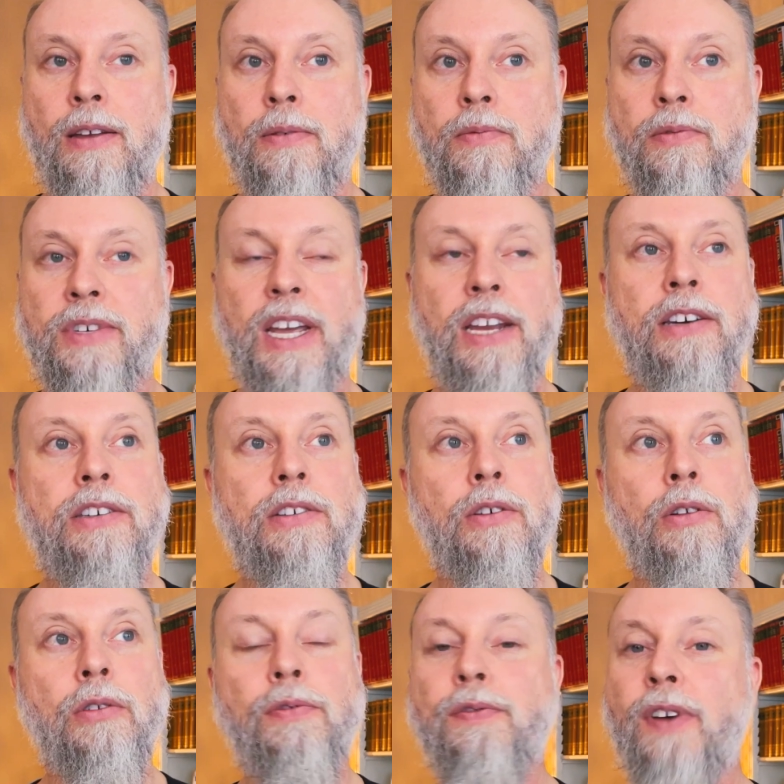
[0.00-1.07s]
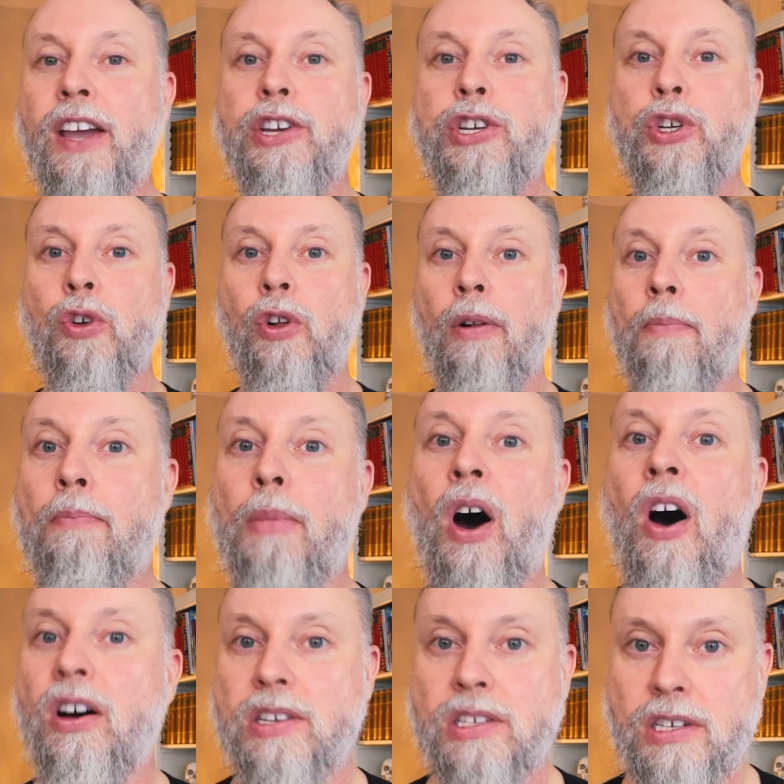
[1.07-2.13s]
dental facial
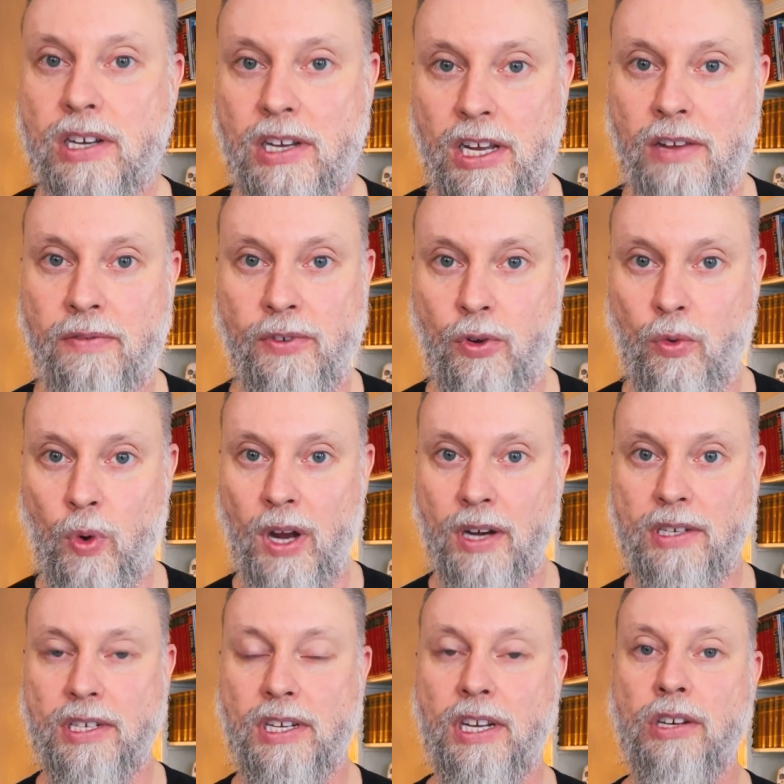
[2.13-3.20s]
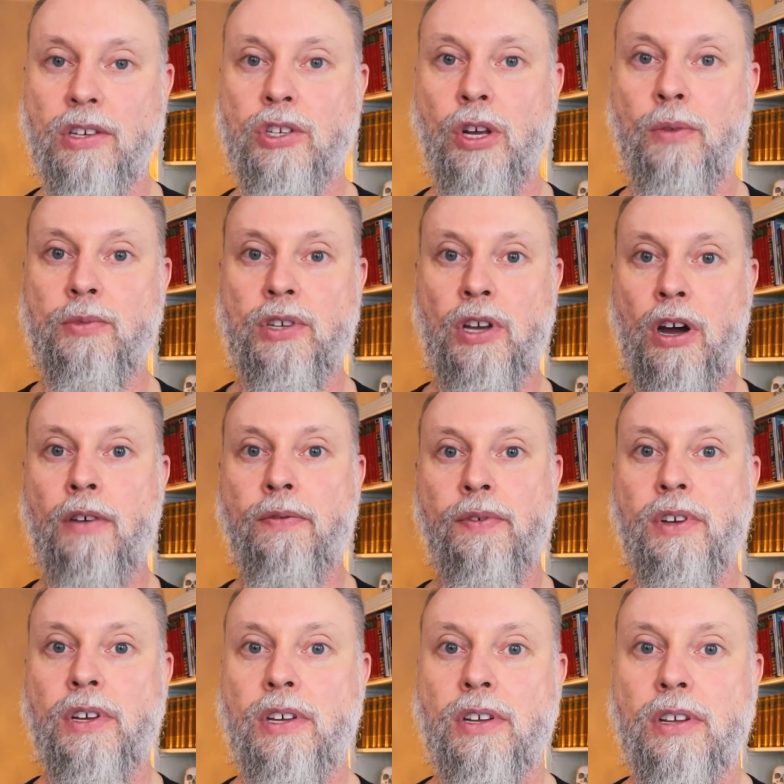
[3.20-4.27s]
mask, if you want, in terms of
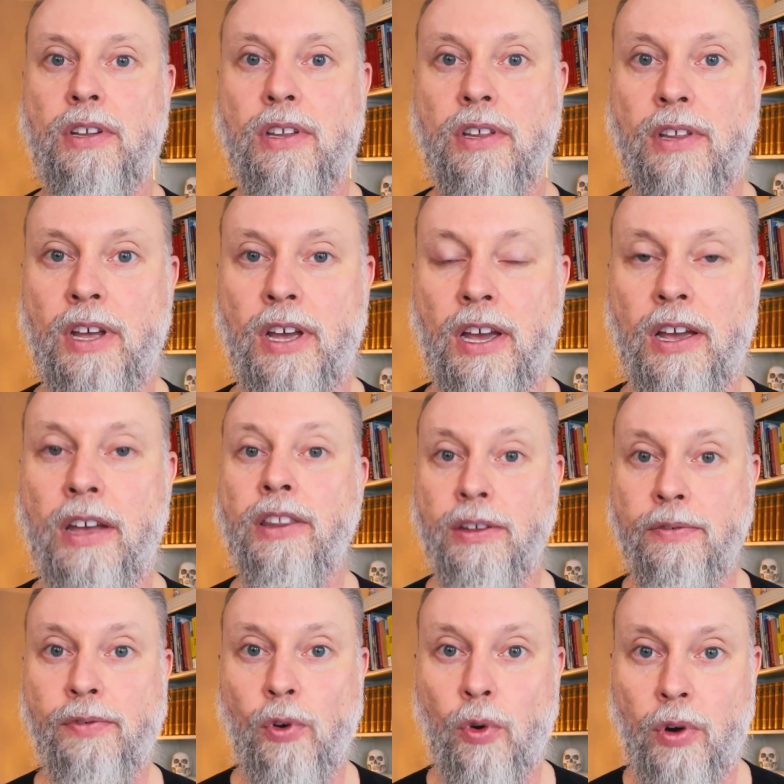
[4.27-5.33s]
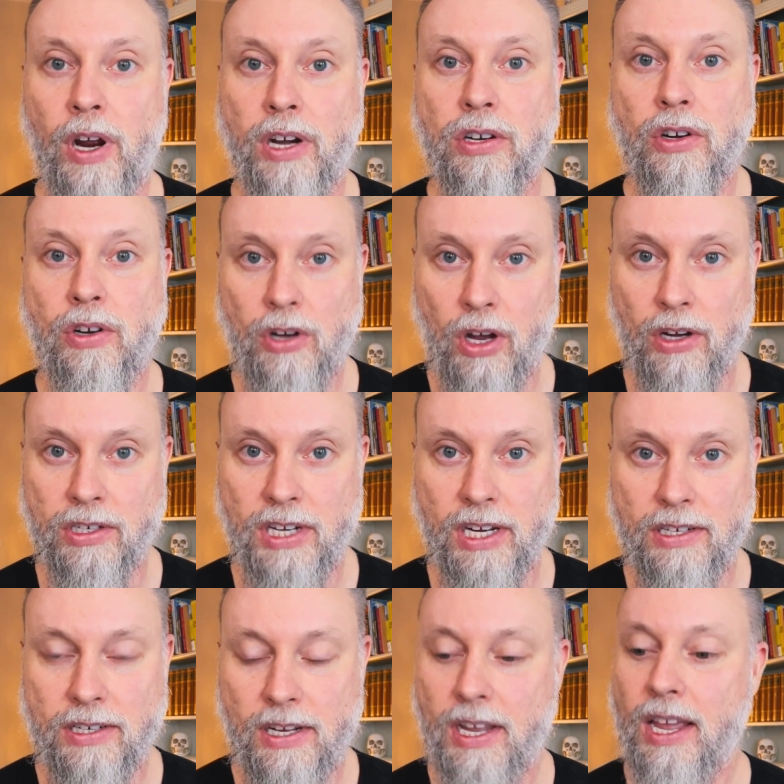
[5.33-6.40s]
the fluoride
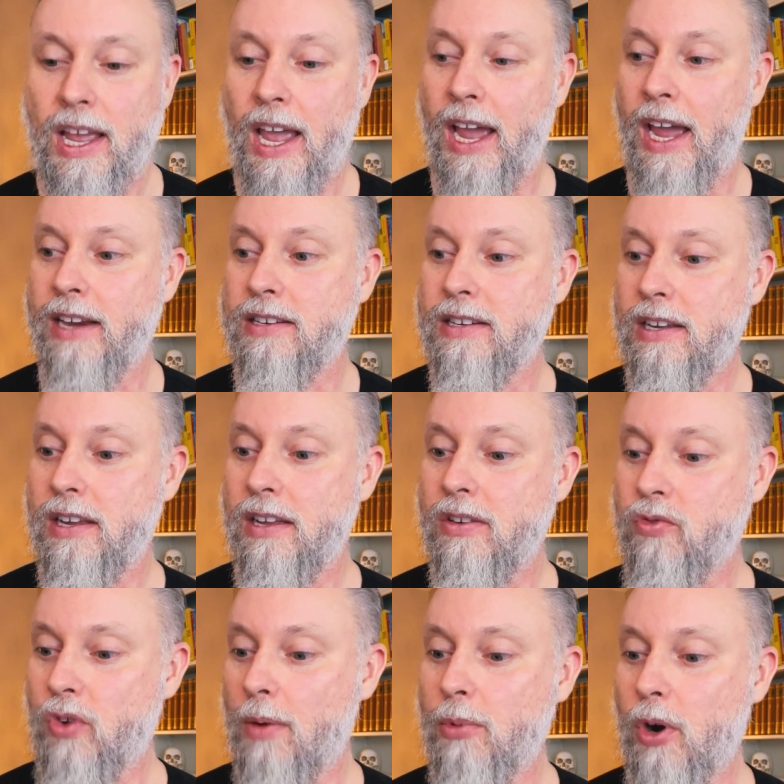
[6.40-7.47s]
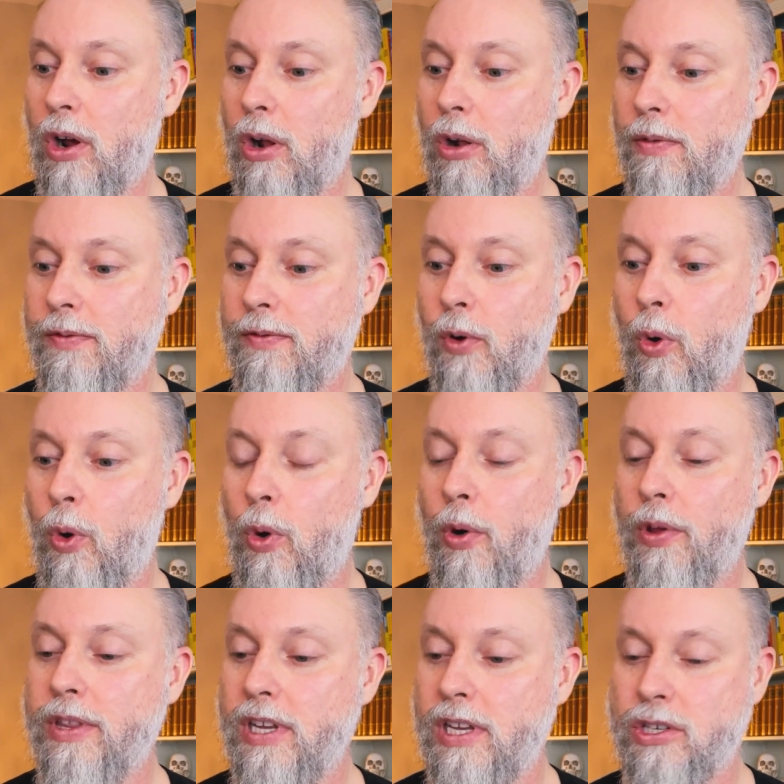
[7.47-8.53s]
content. And drum roll for
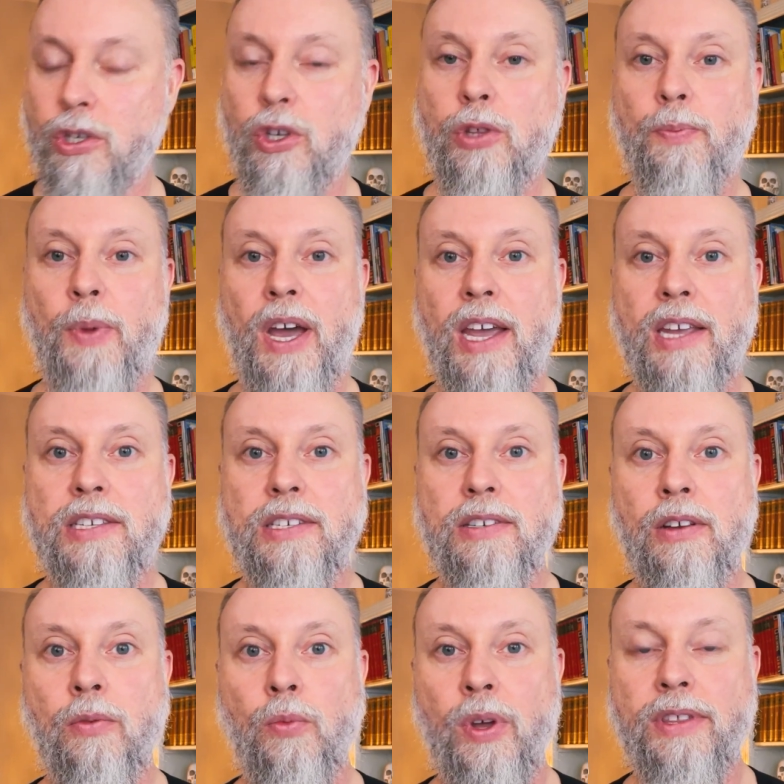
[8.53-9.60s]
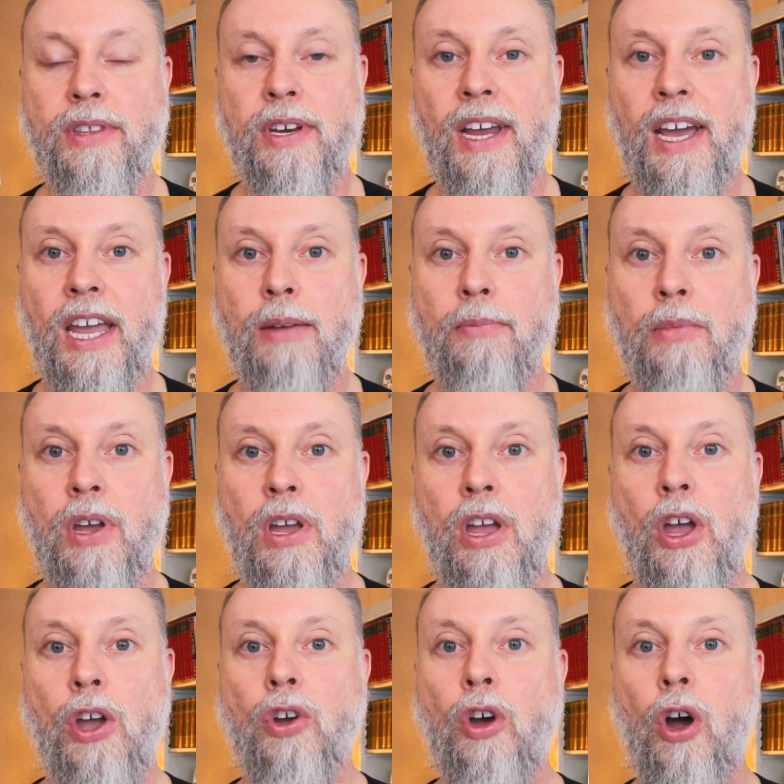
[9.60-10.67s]
the toothpaste with name
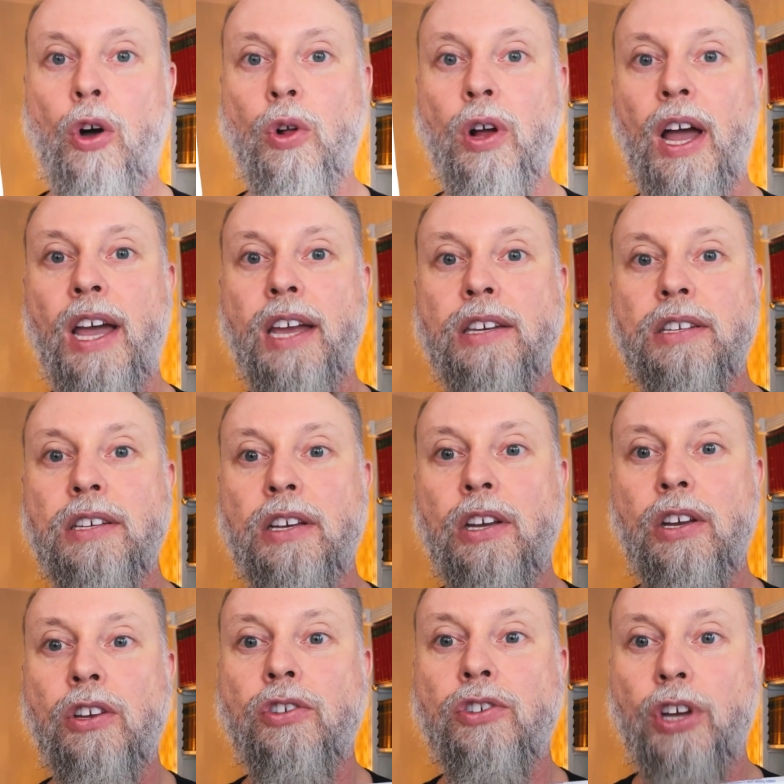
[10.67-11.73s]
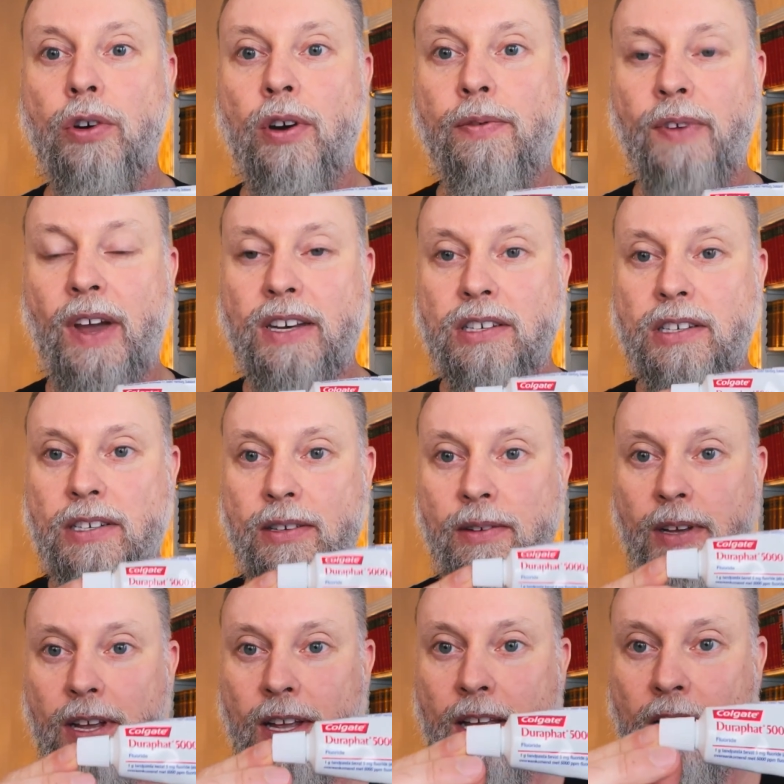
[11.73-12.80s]
Colgate Durafate.
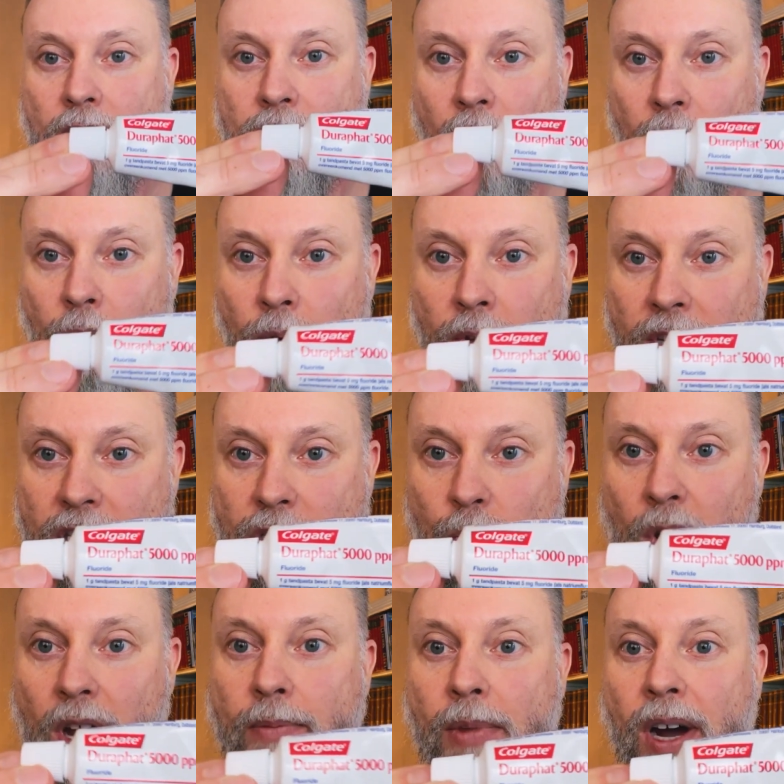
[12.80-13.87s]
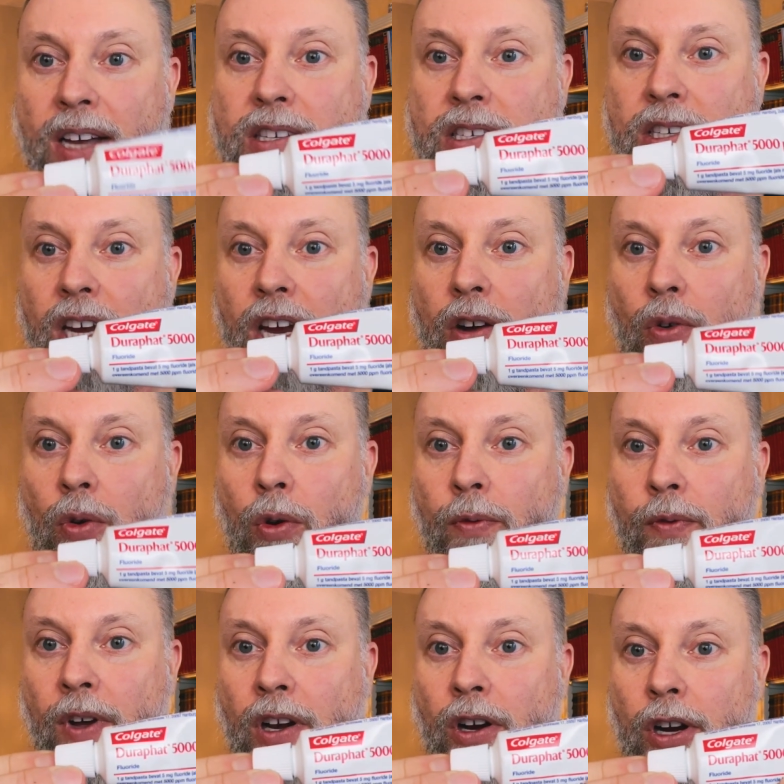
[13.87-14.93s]
So this one might scare off
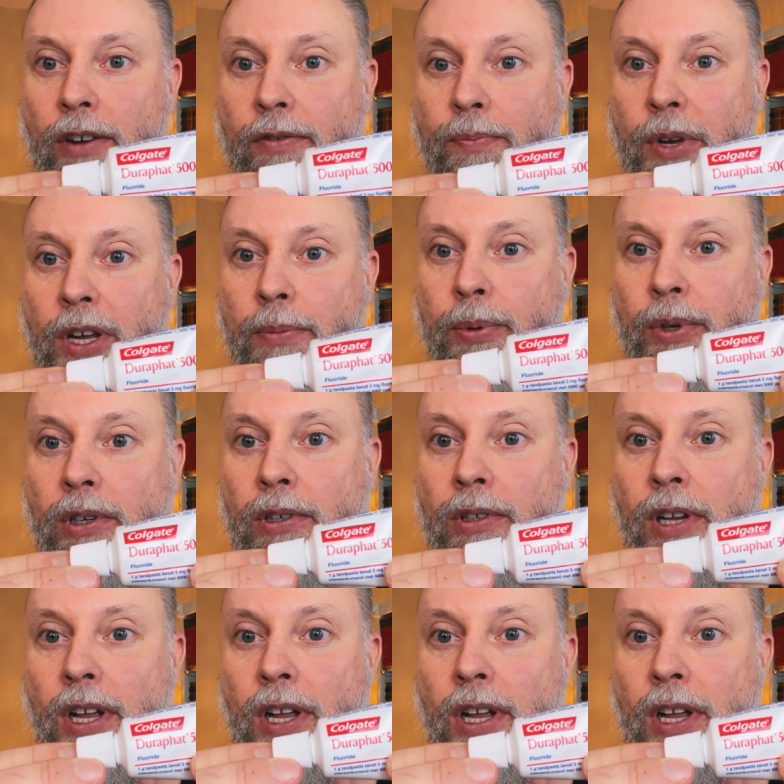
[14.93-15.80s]
a lot of people